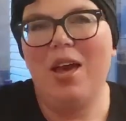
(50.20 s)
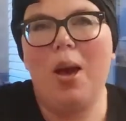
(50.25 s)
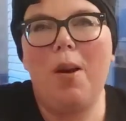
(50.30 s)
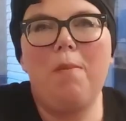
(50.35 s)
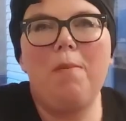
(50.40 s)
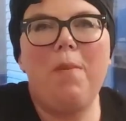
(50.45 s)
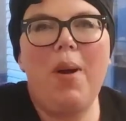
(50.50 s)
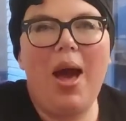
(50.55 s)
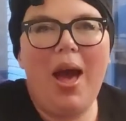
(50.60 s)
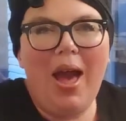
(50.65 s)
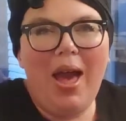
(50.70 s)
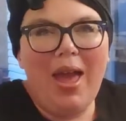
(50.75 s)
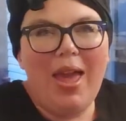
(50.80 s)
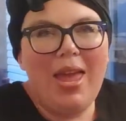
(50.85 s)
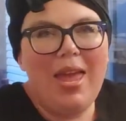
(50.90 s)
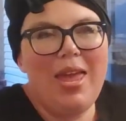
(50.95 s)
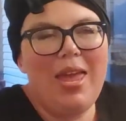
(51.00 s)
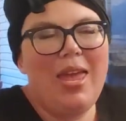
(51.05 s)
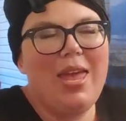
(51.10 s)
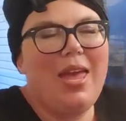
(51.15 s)

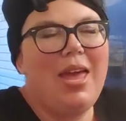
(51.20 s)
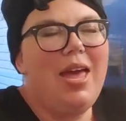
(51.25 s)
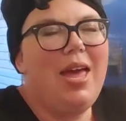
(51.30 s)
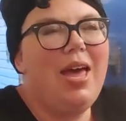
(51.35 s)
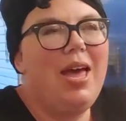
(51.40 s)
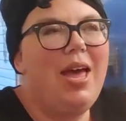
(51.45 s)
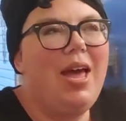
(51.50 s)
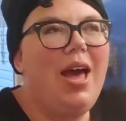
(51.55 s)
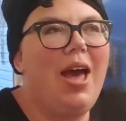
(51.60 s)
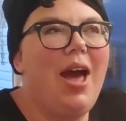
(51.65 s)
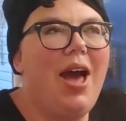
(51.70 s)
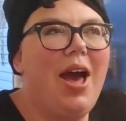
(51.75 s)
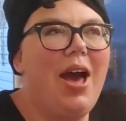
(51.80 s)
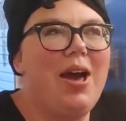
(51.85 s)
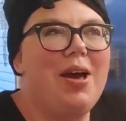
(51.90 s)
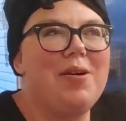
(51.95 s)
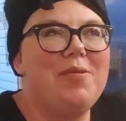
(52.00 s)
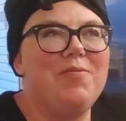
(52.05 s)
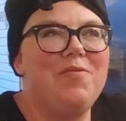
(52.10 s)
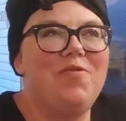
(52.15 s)
my
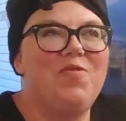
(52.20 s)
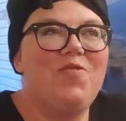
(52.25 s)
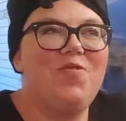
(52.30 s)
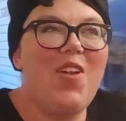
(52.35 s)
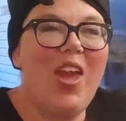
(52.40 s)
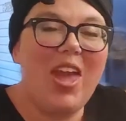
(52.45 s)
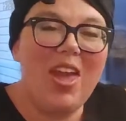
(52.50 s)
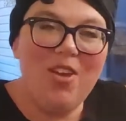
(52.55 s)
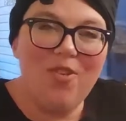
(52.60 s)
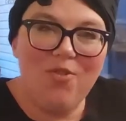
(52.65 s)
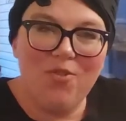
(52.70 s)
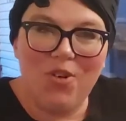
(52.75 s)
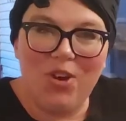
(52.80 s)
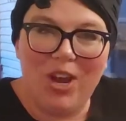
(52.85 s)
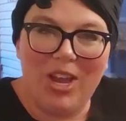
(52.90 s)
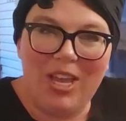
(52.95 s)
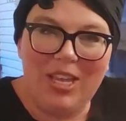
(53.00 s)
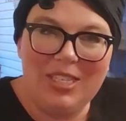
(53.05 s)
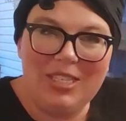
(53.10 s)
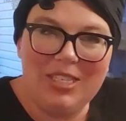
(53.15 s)
um,
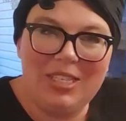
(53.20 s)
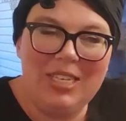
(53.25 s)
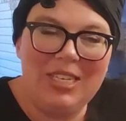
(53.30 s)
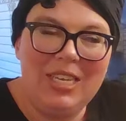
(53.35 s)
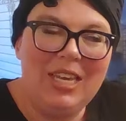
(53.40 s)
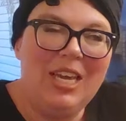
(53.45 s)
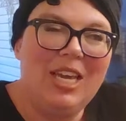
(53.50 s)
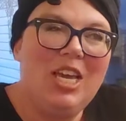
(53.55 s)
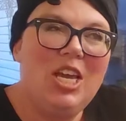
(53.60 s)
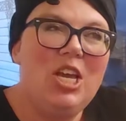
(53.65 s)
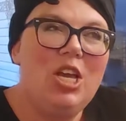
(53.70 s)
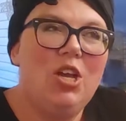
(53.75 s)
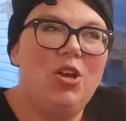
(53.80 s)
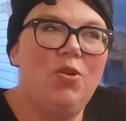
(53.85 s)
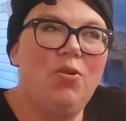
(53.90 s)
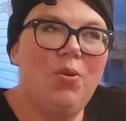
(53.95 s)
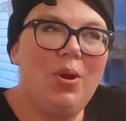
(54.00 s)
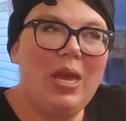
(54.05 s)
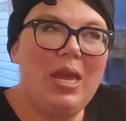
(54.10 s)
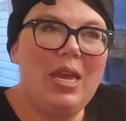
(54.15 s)
favorite
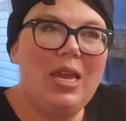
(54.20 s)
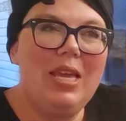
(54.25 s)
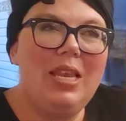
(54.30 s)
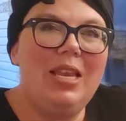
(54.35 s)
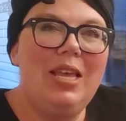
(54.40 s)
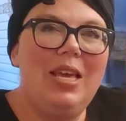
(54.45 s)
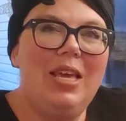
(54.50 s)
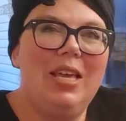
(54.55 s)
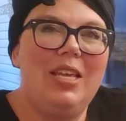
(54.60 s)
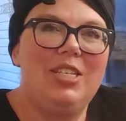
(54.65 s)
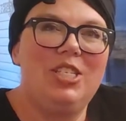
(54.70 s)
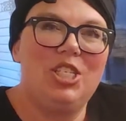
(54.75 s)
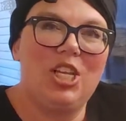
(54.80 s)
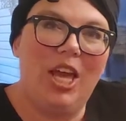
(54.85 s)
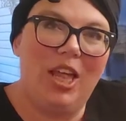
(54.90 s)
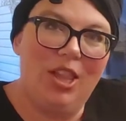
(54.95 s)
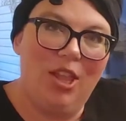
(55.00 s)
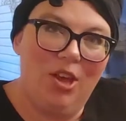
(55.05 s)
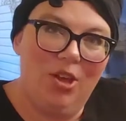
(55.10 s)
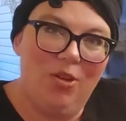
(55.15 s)
green
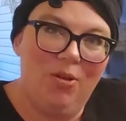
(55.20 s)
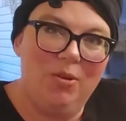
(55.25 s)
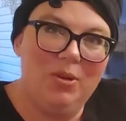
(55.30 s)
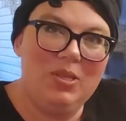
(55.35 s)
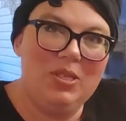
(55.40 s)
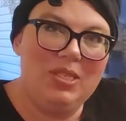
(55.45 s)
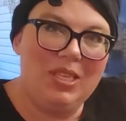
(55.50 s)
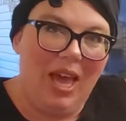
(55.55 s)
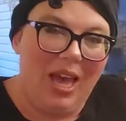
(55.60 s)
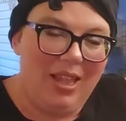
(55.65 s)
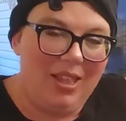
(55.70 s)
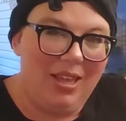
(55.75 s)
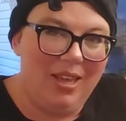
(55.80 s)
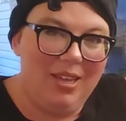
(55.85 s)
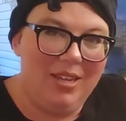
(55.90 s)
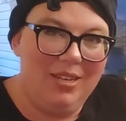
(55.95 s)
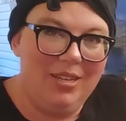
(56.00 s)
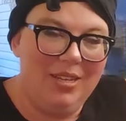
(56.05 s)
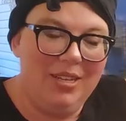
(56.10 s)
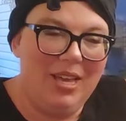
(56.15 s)
jello
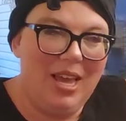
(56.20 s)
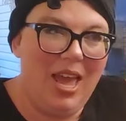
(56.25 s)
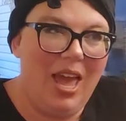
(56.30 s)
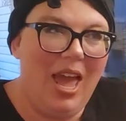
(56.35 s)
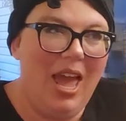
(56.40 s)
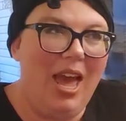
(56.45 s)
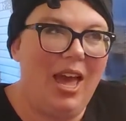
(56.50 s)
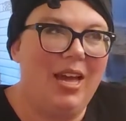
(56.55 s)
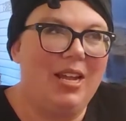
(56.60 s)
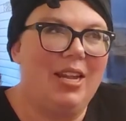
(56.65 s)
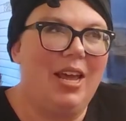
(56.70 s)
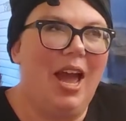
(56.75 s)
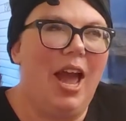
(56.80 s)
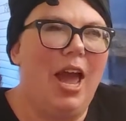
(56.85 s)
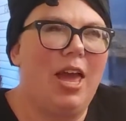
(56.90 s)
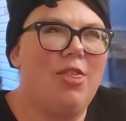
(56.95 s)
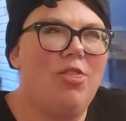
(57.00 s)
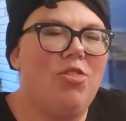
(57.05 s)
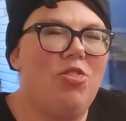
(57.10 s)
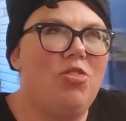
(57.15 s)
salad and
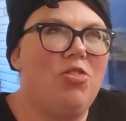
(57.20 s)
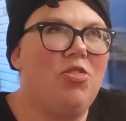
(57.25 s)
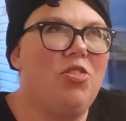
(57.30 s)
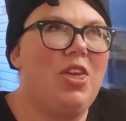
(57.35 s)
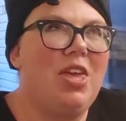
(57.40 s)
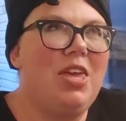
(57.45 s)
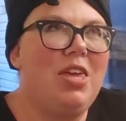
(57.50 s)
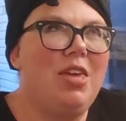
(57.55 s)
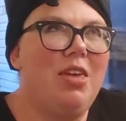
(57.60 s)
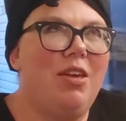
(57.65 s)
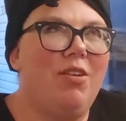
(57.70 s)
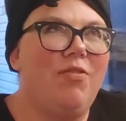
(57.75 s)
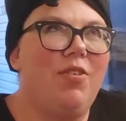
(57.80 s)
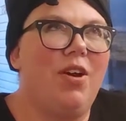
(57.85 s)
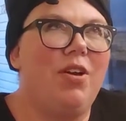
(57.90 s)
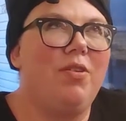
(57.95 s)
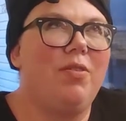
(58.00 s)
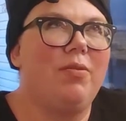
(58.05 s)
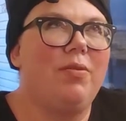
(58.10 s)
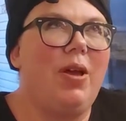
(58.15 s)
I think if
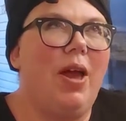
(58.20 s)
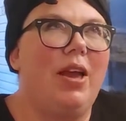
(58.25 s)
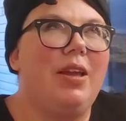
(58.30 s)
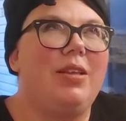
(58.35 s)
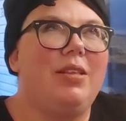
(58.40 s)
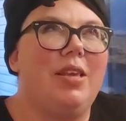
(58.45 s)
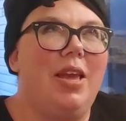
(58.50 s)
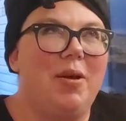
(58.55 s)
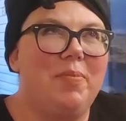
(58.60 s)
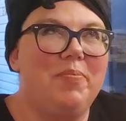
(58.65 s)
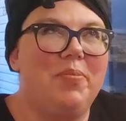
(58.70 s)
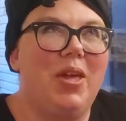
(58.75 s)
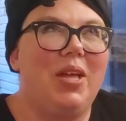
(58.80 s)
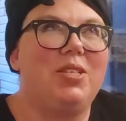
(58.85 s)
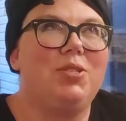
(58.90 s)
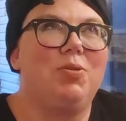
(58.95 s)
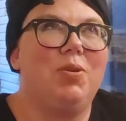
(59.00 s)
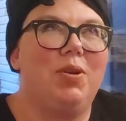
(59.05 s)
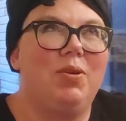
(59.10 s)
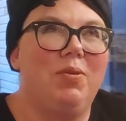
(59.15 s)
I, I yep,
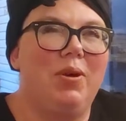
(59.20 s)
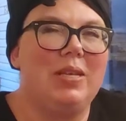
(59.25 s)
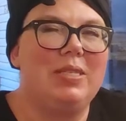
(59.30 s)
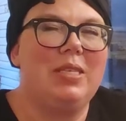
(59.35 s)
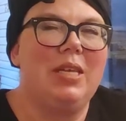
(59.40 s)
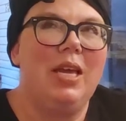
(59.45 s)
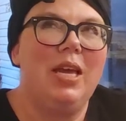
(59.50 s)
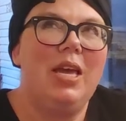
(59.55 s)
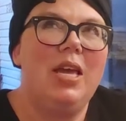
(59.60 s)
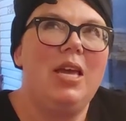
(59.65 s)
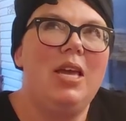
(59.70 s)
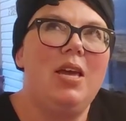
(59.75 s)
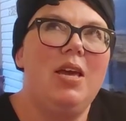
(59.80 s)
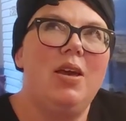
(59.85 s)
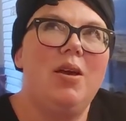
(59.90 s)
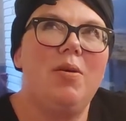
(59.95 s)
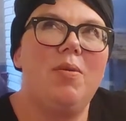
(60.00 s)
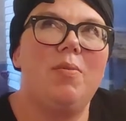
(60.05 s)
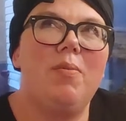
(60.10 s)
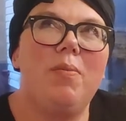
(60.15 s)
that's what it was.
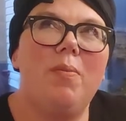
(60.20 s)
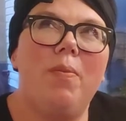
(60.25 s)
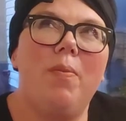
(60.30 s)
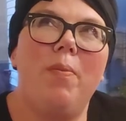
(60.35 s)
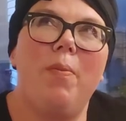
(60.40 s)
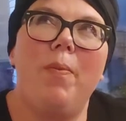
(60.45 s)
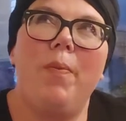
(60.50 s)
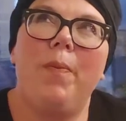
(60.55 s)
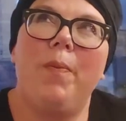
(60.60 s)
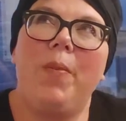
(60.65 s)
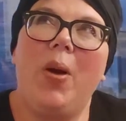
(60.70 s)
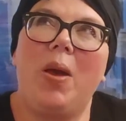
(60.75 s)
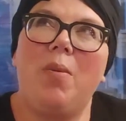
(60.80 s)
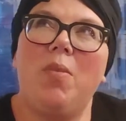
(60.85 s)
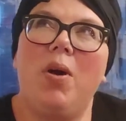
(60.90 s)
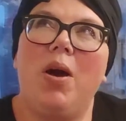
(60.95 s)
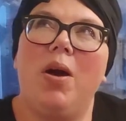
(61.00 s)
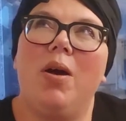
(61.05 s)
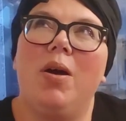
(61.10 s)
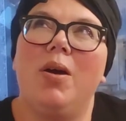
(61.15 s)
My
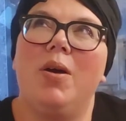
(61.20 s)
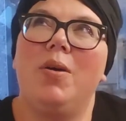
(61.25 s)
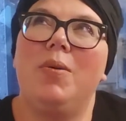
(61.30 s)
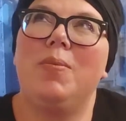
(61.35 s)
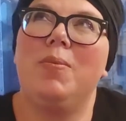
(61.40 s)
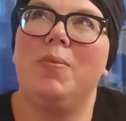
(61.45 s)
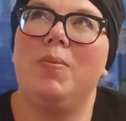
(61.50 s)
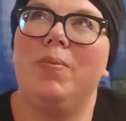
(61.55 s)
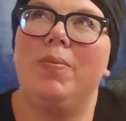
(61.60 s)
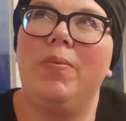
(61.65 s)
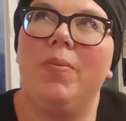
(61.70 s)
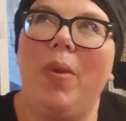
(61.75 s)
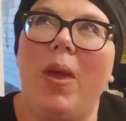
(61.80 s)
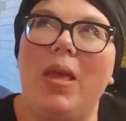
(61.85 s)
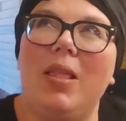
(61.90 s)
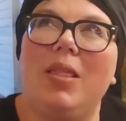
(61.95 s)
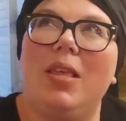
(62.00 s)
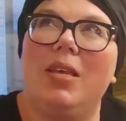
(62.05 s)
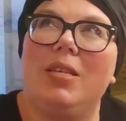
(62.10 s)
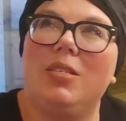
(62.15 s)
mom
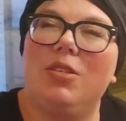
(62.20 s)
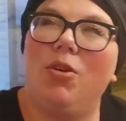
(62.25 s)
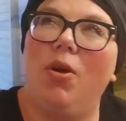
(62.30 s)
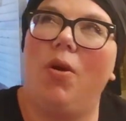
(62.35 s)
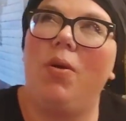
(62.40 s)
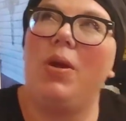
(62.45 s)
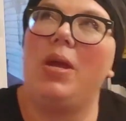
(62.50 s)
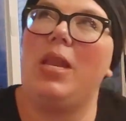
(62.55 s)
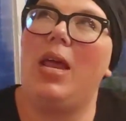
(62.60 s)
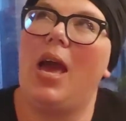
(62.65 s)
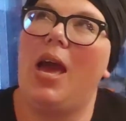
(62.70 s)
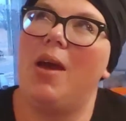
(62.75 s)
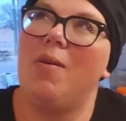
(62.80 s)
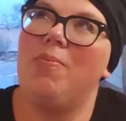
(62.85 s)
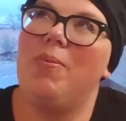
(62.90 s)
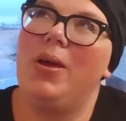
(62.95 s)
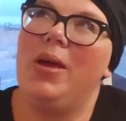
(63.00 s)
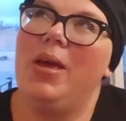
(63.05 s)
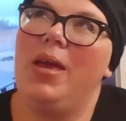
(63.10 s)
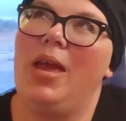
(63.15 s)
made this growing
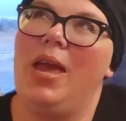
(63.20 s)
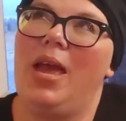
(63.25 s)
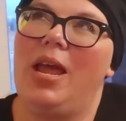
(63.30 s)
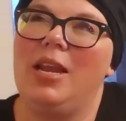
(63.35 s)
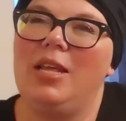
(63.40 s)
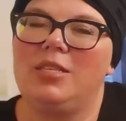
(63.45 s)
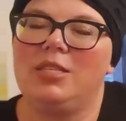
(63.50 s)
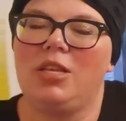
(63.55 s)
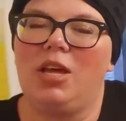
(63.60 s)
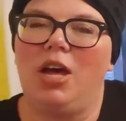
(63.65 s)
up, and it's